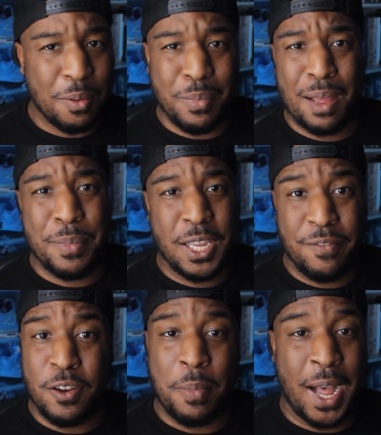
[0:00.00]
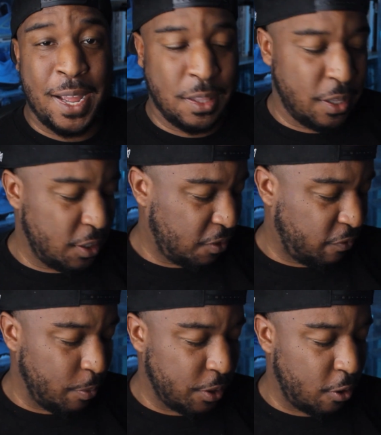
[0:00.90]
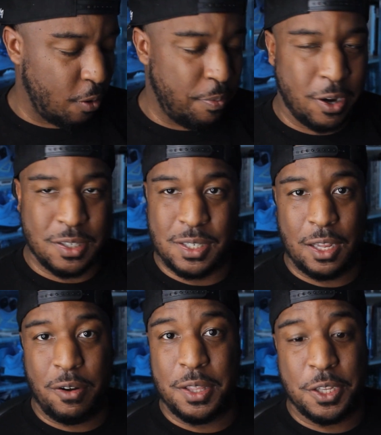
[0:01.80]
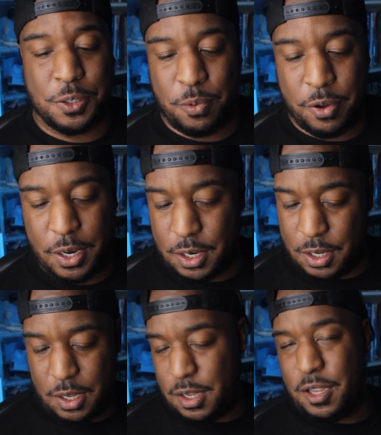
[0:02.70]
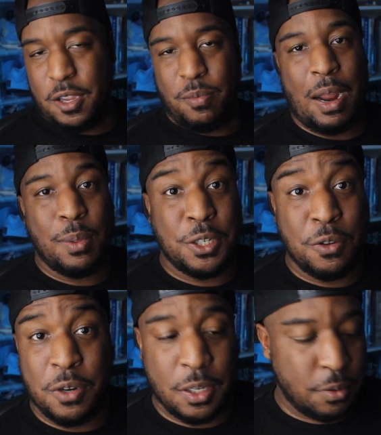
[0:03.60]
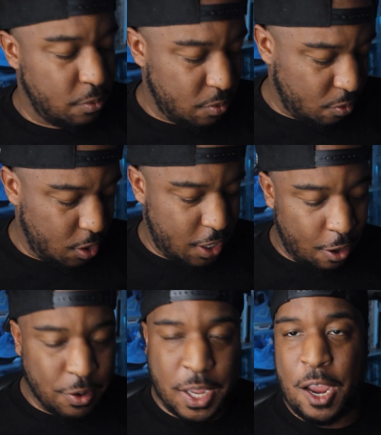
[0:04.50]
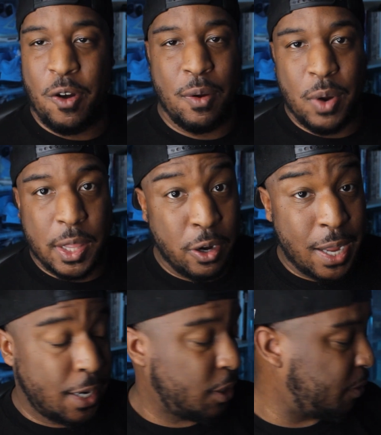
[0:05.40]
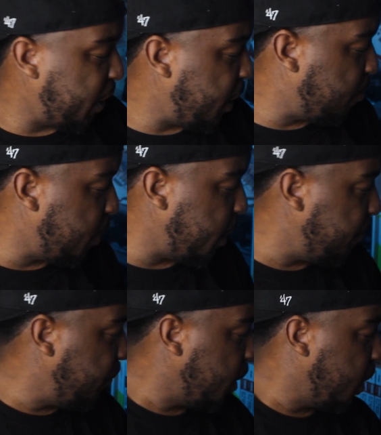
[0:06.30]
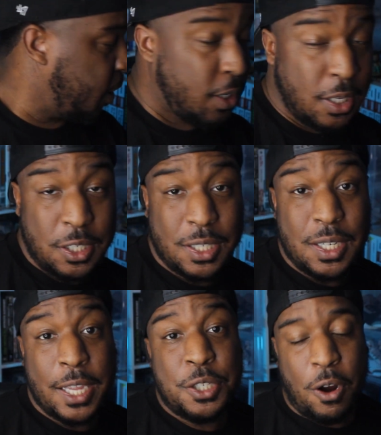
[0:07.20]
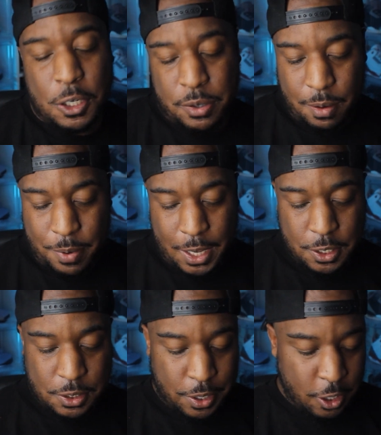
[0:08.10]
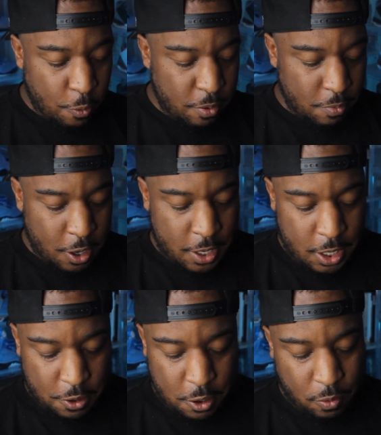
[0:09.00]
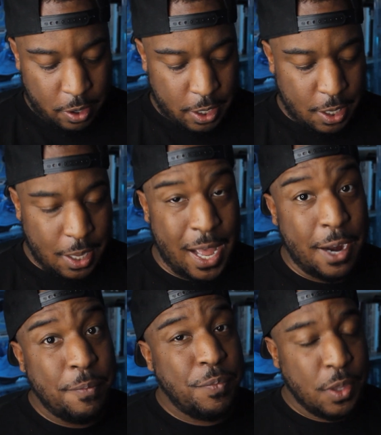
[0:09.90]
But I mean, if you're buying this from a third-party seller at this point, you're probably doing it without caring whether or not it's fake. But just in case you are trying to buy this on the open market and you don't want to get got,